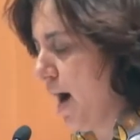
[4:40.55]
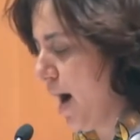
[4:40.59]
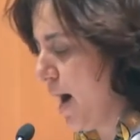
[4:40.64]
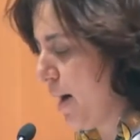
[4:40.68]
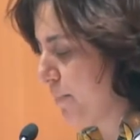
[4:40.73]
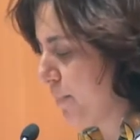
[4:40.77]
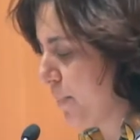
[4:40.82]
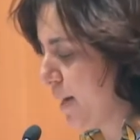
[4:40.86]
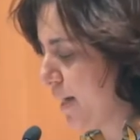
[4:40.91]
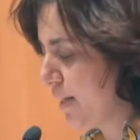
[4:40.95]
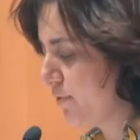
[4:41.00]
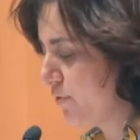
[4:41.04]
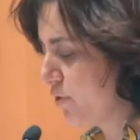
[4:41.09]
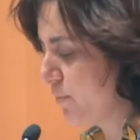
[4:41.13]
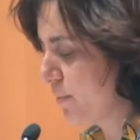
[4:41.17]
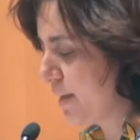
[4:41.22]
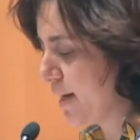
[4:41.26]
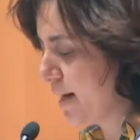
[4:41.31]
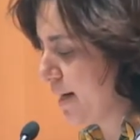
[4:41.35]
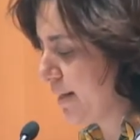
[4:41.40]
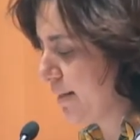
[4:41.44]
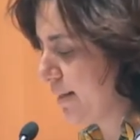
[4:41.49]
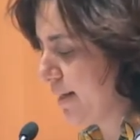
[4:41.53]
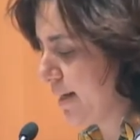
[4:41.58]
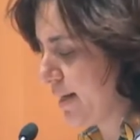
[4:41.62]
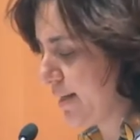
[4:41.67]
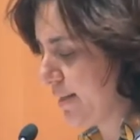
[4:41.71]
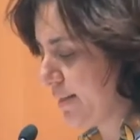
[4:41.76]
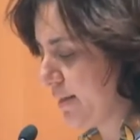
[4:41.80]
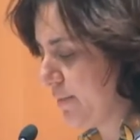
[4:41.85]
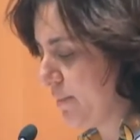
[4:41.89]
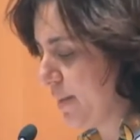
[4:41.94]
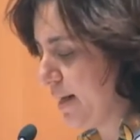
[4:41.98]
apart from their
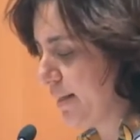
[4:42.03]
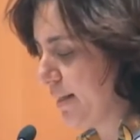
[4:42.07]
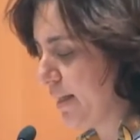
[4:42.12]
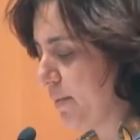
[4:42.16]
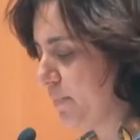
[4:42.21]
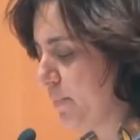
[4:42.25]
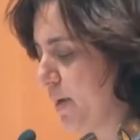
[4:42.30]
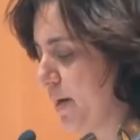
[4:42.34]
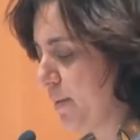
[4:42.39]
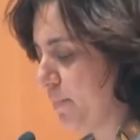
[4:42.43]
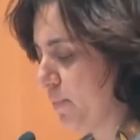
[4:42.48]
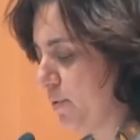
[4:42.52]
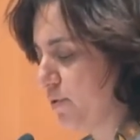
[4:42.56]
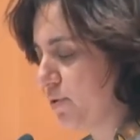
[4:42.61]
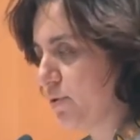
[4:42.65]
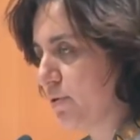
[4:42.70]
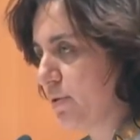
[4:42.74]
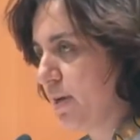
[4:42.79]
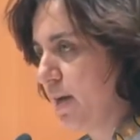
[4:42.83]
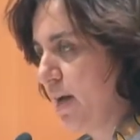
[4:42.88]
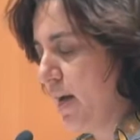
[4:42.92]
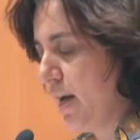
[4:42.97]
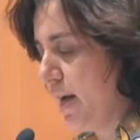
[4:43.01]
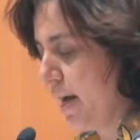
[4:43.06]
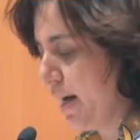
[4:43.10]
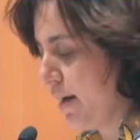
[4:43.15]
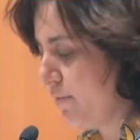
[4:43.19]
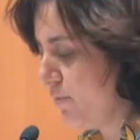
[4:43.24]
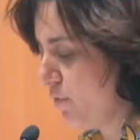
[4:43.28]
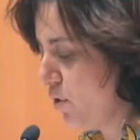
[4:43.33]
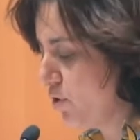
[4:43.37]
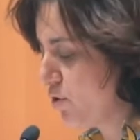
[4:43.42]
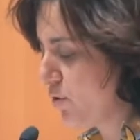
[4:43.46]
diastematic purpose,
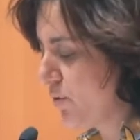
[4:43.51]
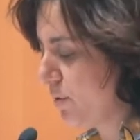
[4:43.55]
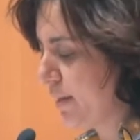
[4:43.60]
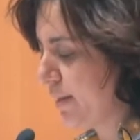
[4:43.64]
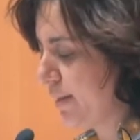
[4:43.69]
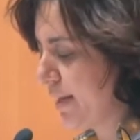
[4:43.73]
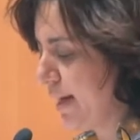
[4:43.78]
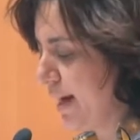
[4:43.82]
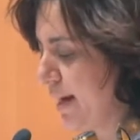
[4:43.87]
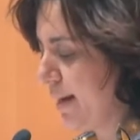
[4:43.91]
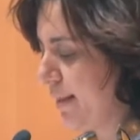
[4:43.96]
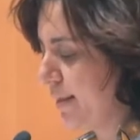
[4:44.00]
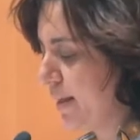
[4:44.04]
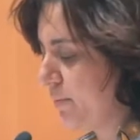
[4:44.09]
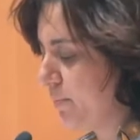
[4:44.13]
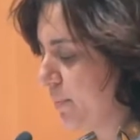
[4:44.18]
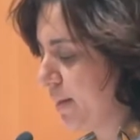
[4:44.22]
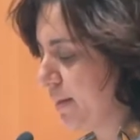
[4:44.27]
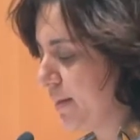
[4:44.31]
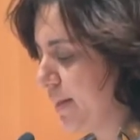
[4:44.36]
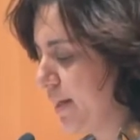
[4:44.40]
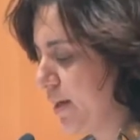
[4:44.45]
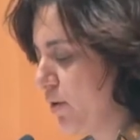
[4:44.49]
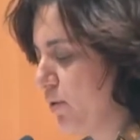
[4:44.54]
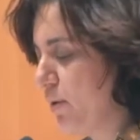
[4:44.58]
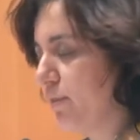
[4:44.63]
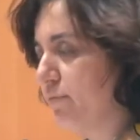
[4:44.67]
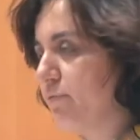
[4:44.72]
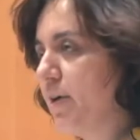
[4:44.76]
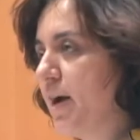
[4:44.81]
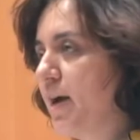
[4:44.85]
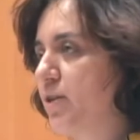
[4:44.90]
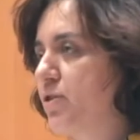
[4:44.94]
have also retained that particular
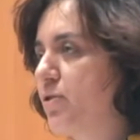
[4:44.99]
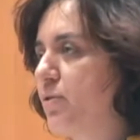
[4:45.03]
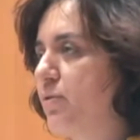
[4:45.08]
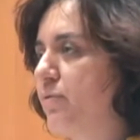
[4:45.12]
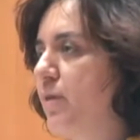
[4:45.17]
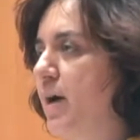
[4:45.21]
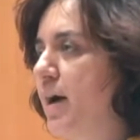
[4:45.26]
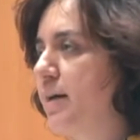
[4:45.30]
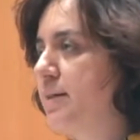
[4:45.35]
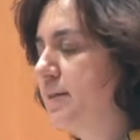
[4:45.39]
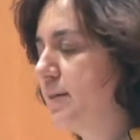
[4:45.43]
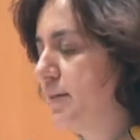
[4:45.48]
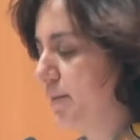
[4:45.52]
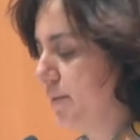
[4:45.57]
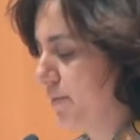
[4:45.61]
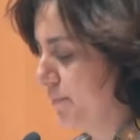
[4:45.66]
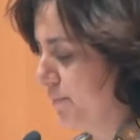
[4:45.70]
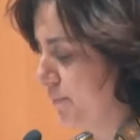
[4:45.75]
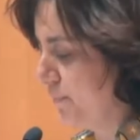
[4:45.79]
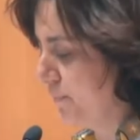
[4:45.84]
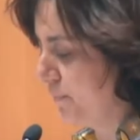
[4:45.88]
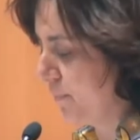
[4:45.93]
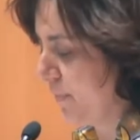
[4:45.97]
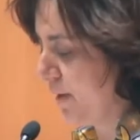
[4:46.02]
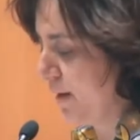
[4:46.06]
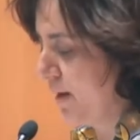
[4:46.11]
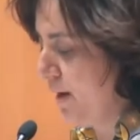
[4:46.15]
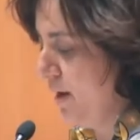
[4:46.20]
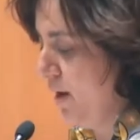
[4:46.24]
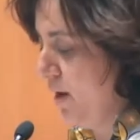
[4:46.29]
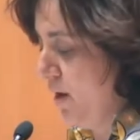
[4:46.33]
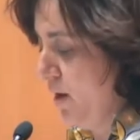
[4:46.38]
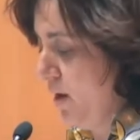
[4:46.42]
function of accent,
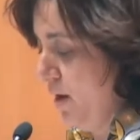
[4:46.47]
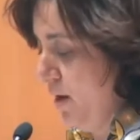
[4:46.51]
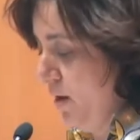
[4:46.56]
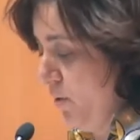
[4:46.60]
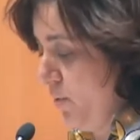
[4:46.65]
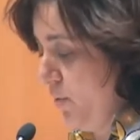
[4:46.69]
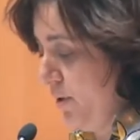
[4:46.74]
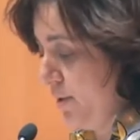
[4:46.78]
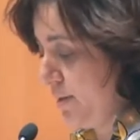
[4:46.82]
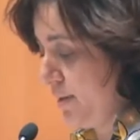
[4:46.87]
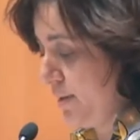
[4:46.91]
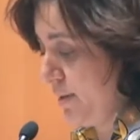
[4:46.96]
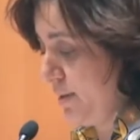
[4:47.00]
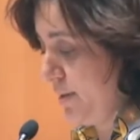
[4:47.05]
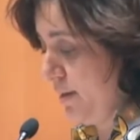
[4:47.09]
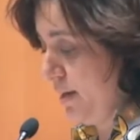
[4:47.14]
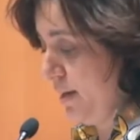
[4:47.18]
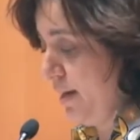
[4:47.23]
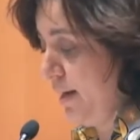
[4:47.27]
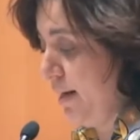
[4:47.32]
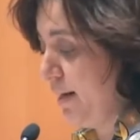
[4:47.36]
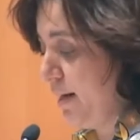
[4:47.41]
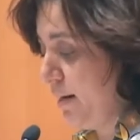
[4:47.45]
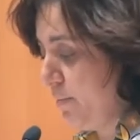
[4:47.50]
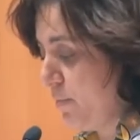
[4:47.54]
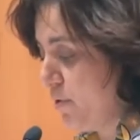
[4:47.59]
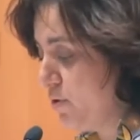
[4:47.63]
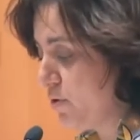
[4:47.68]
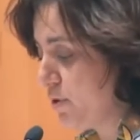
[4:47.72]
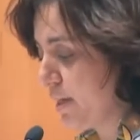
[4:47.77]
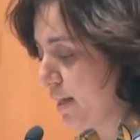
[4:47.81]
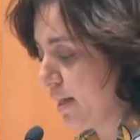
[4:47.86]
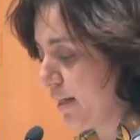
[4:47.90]
which in a
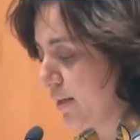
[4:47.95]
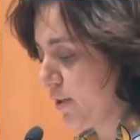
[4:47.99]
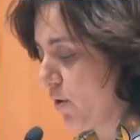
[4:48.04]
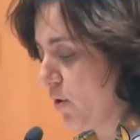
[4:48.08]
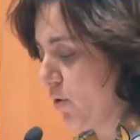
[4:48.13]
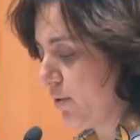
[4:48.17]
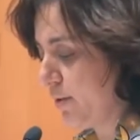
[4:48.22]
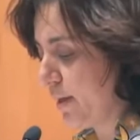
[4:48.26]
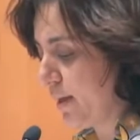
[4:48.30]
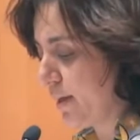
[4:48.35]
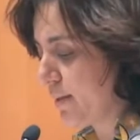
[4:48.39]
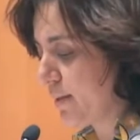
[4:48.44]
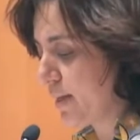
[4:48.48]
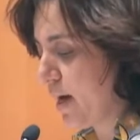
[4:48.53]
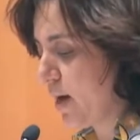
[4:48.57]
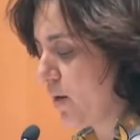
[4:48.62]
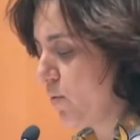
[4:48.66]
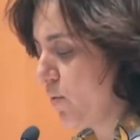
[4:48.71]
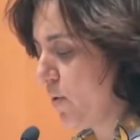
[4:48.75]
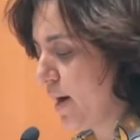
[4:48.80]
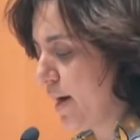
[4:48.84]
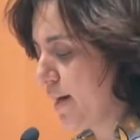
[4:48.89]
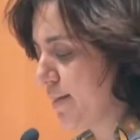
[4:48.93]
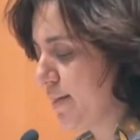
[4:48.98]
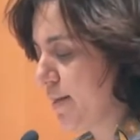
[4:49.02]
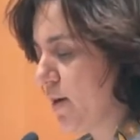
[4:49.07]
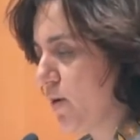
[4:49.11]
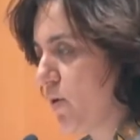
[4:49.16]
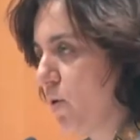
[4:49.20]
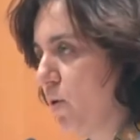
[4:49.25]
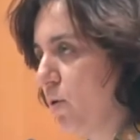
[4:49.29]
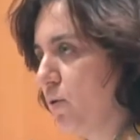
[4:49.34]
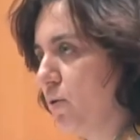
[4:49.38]
musical context acquires
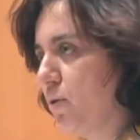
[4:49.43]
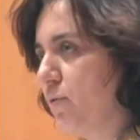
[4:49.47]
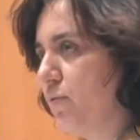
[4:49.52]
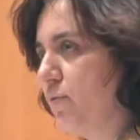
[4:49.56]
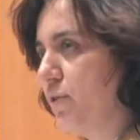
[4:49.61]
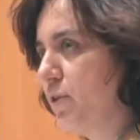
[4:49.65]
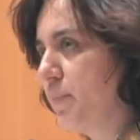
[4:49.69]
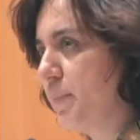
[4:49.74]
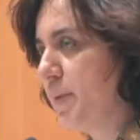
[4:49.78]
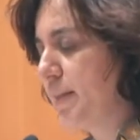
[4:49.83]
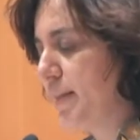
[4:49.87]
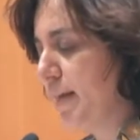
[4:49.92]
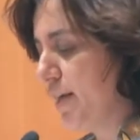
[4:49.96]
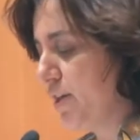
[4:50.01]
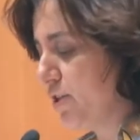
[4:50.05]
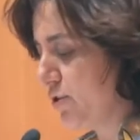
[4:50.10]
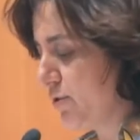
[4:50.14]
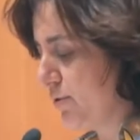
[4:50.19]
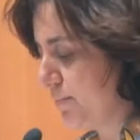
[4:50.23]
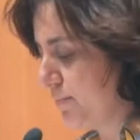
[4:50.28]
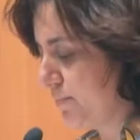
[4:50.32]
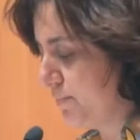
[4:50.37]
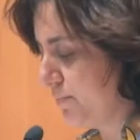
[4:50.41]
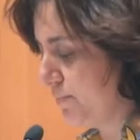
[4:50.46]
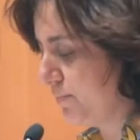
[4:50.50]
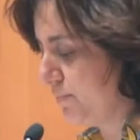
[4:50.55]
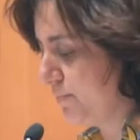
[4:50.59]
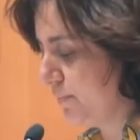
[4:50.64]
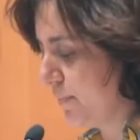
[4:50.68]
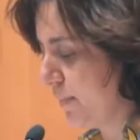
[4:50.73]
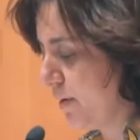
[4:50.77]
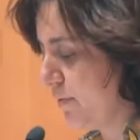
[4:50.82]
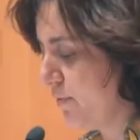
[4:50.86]
the role of ornamentation.
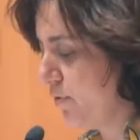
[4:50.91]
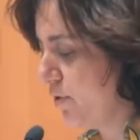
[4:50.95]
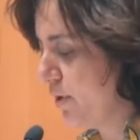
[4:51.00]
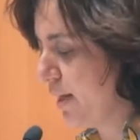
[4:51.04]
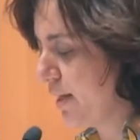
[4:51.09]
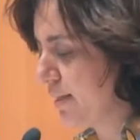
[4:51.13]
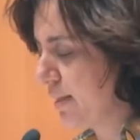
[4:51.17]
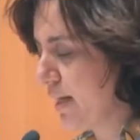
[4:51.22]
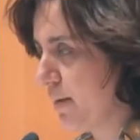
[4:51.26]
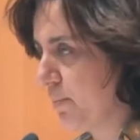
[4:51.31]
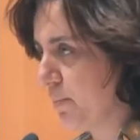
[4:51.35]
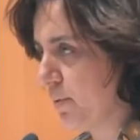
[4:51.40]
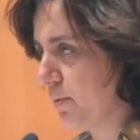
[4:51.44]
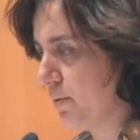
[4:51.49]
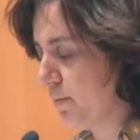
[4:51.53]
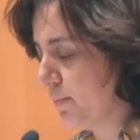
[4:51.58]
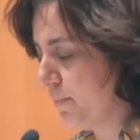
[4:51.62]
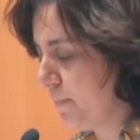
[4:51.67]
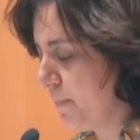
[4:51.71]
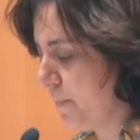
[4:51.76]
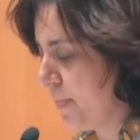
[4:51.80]
For example,